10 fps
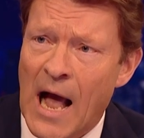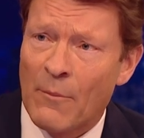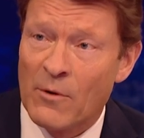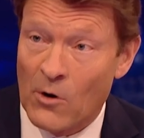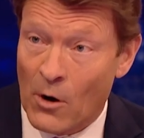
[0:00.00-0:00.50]

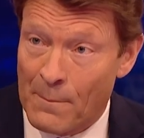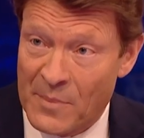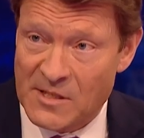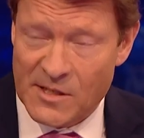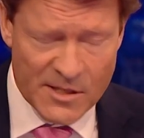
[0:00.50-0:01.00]
And we've got
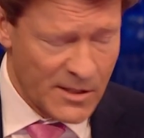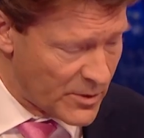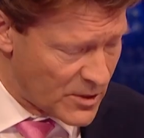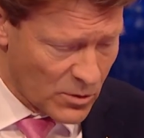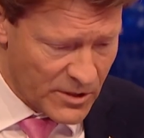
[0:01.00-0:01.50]
businesses,
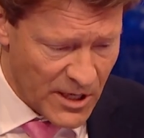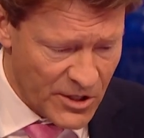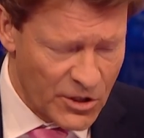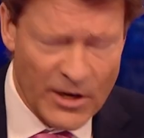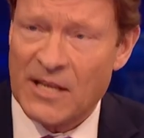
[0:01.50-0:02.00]

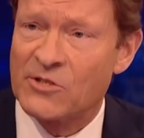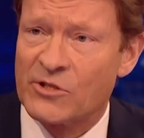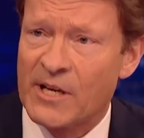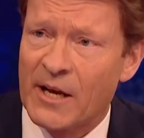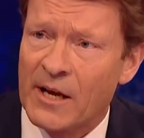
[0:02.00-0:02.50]
touched on
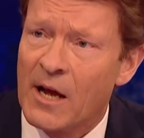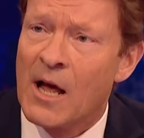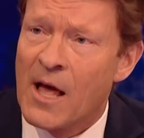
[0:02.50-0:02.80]
AstraZeneca.